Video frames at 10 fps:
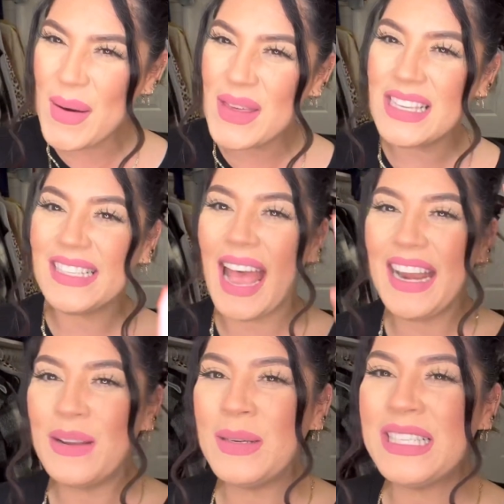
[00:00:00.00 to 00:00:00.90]
this
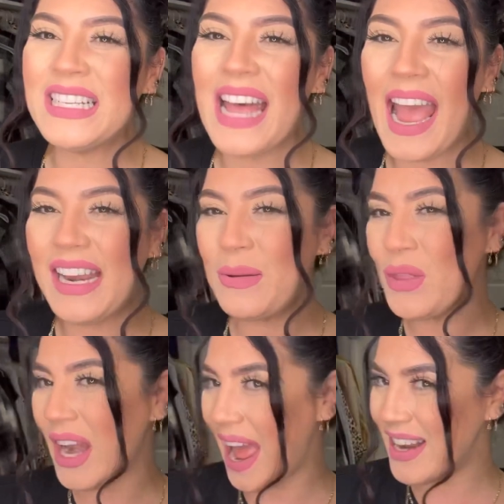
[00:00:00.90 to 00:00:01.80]
item is the item
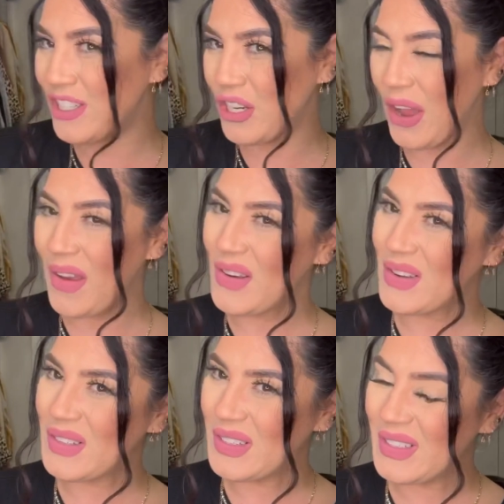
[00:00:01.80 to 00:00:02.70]
that I
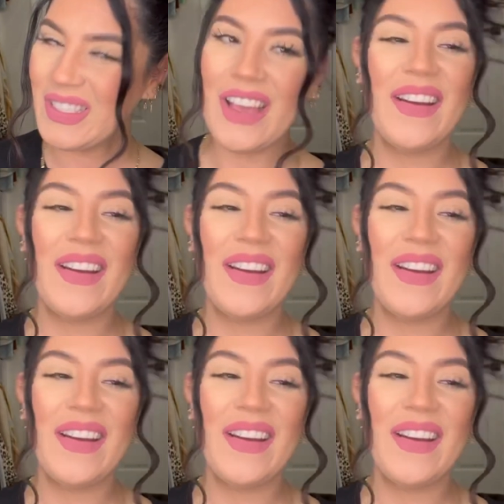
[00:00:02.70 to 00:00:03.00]
chose.